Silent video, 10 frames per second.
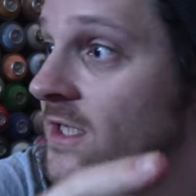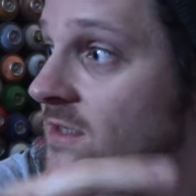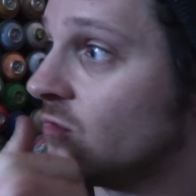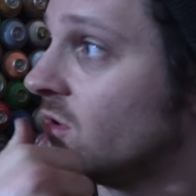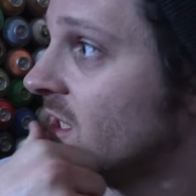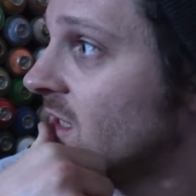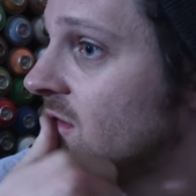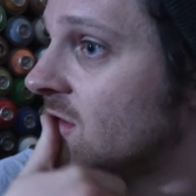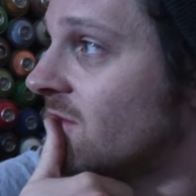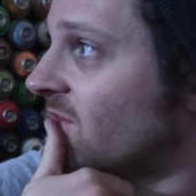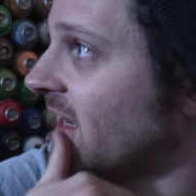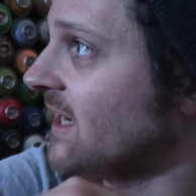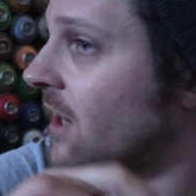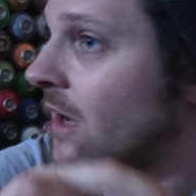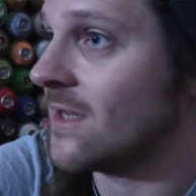though is I'm going to figure
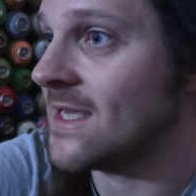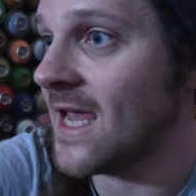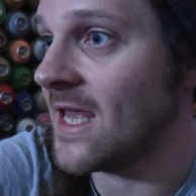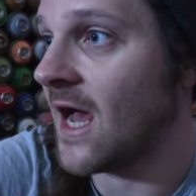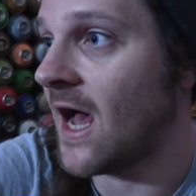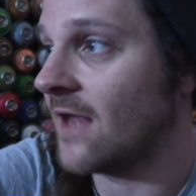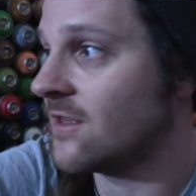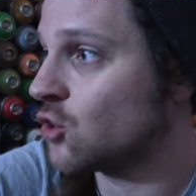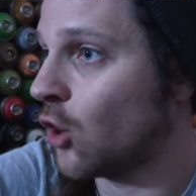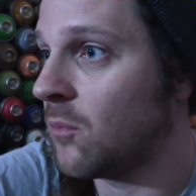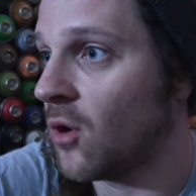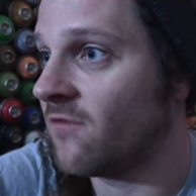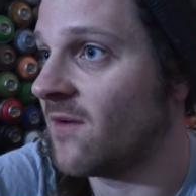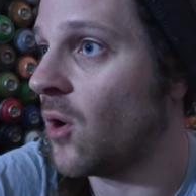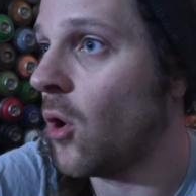out how to get the top
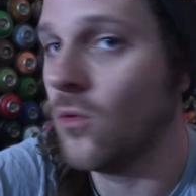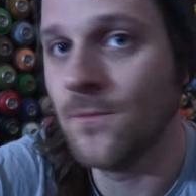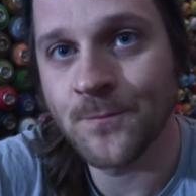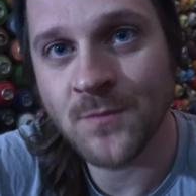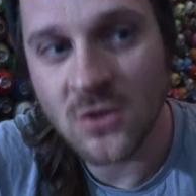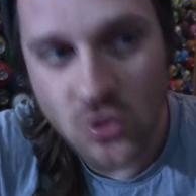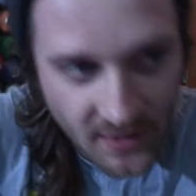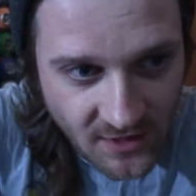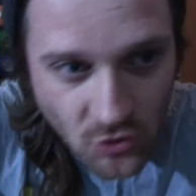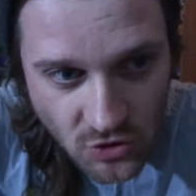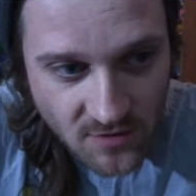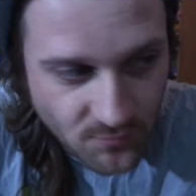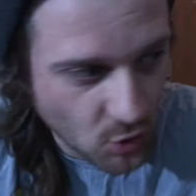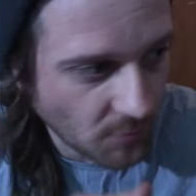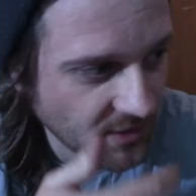off a bottle so I can use it
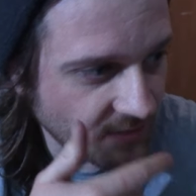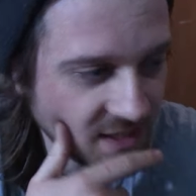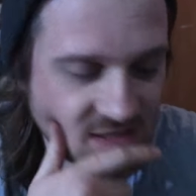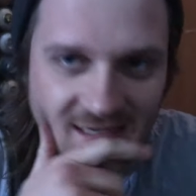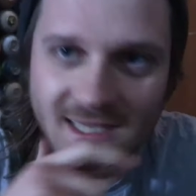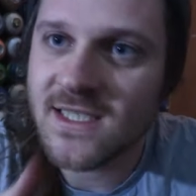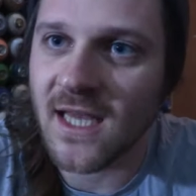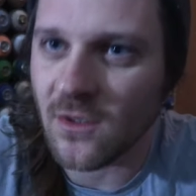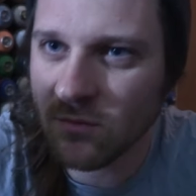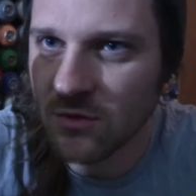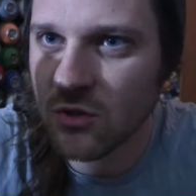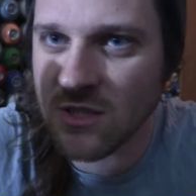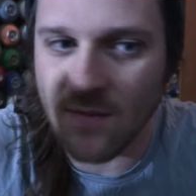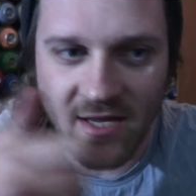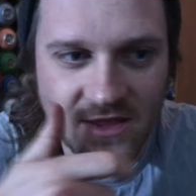properly with a slide instead of
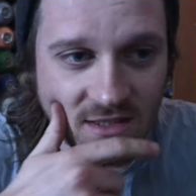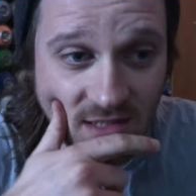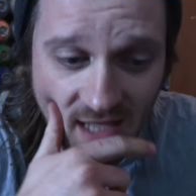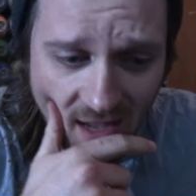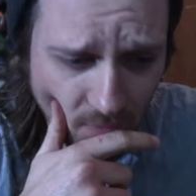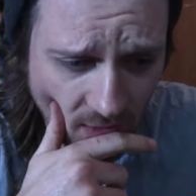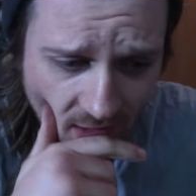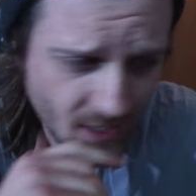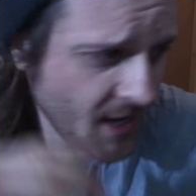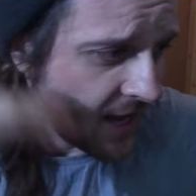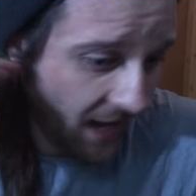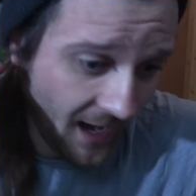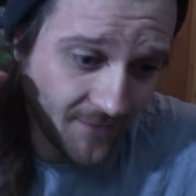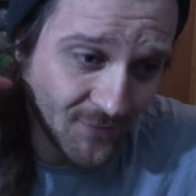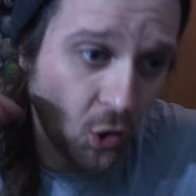using a big thing like that. But
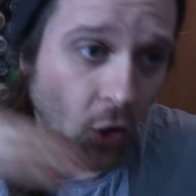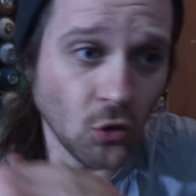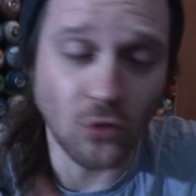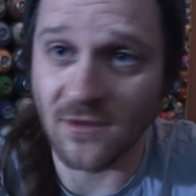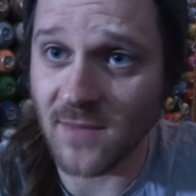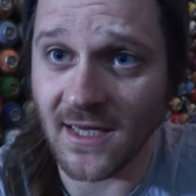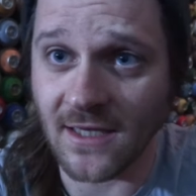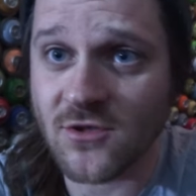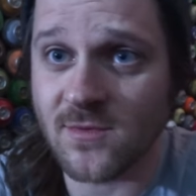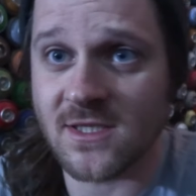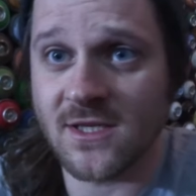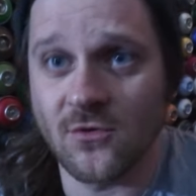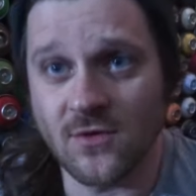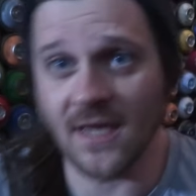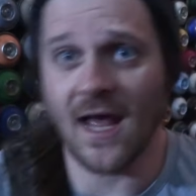I'm all over making instruments
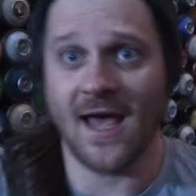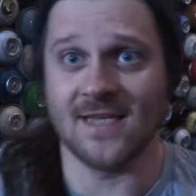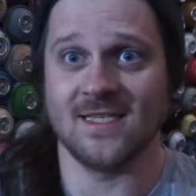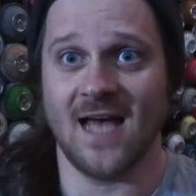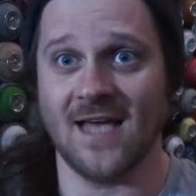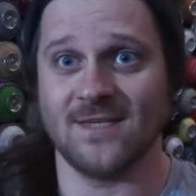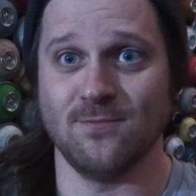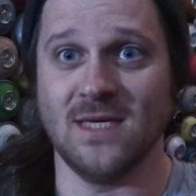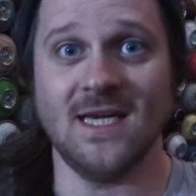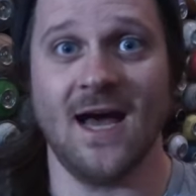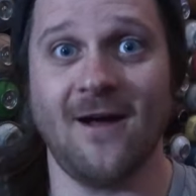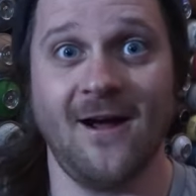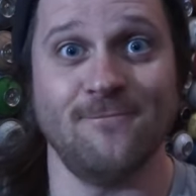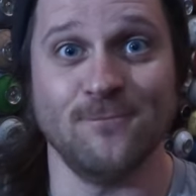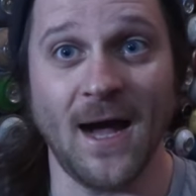now. Like, that's me.
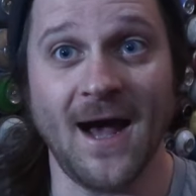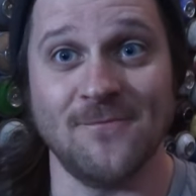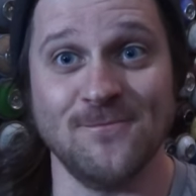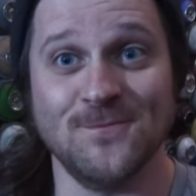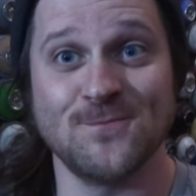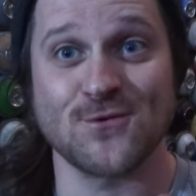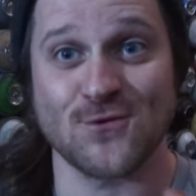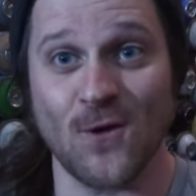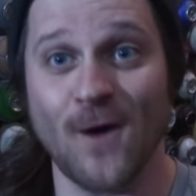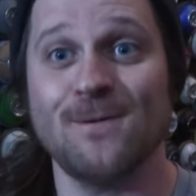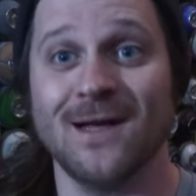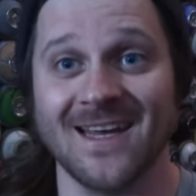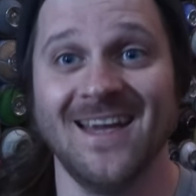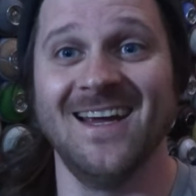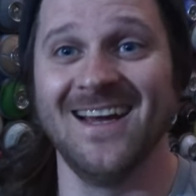I'm
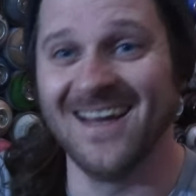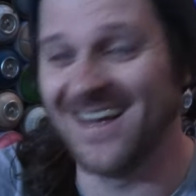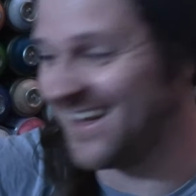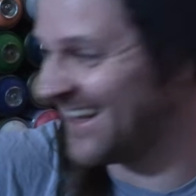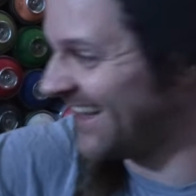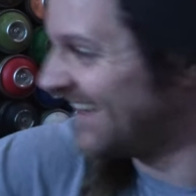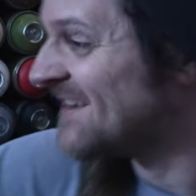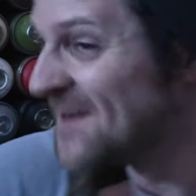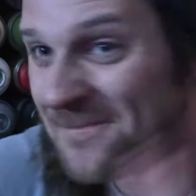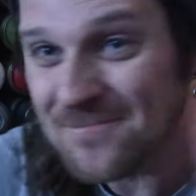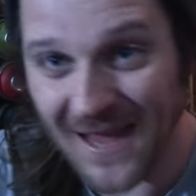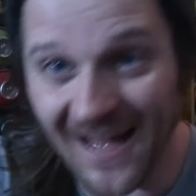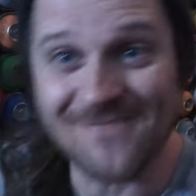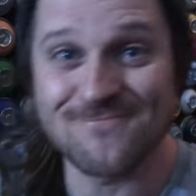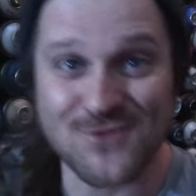properly
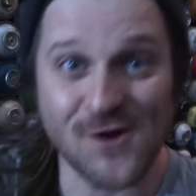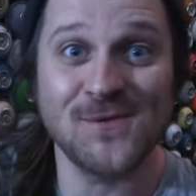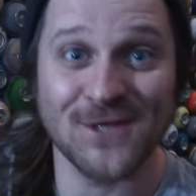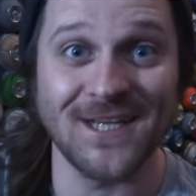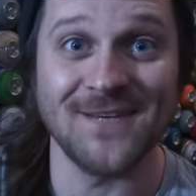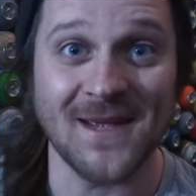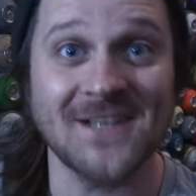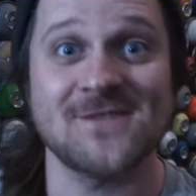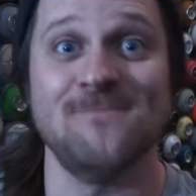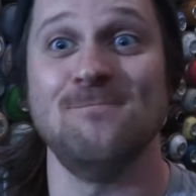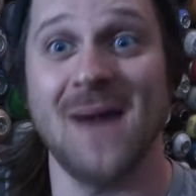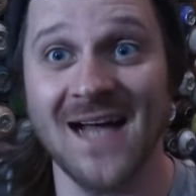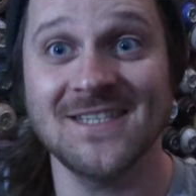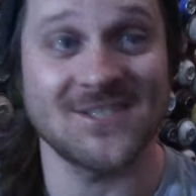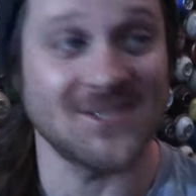going to make some mad